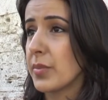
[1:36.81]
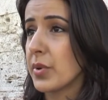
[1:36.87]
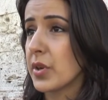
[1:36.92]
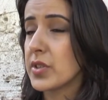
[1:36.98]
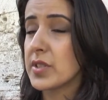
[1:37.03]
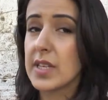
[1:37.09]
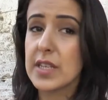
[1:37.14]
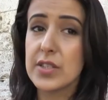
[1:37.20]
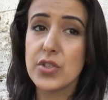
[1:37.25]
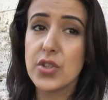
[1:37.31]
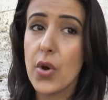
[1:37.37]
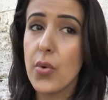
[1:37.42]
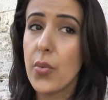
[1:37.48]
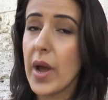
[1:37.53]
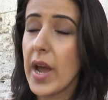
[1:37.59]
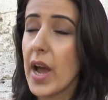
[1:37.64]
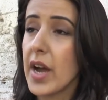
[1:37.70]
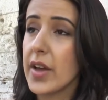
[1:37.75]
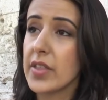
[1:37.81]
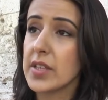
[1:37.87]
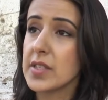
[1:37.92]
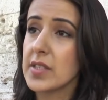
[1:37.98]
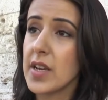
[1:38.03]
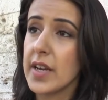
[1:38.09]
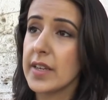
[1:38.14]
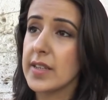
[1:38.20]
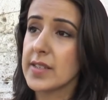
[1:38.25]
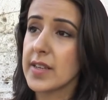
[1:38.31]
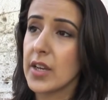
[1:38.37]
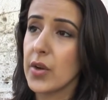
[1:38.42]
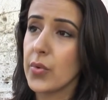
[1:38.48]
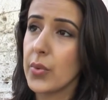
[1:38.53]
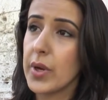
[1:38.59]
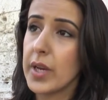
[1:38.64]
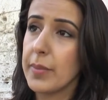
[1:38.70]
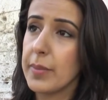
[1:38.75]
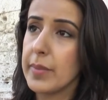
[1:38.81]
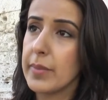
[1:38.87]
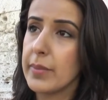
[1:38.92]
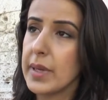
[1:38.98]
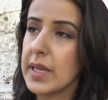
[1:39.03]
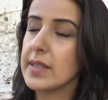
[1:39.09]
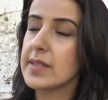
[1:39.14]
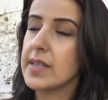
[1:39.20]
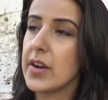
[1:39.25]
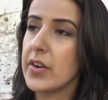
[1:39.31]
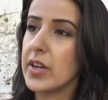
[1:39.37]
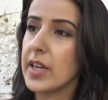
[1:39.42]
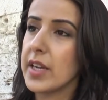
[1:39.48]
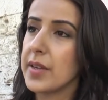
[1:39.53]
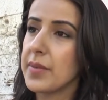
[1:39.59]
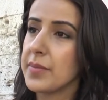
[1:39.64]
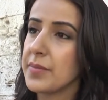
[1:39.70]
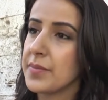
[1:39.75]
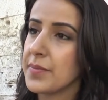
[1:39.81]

because there's no way either side is going to win militarily.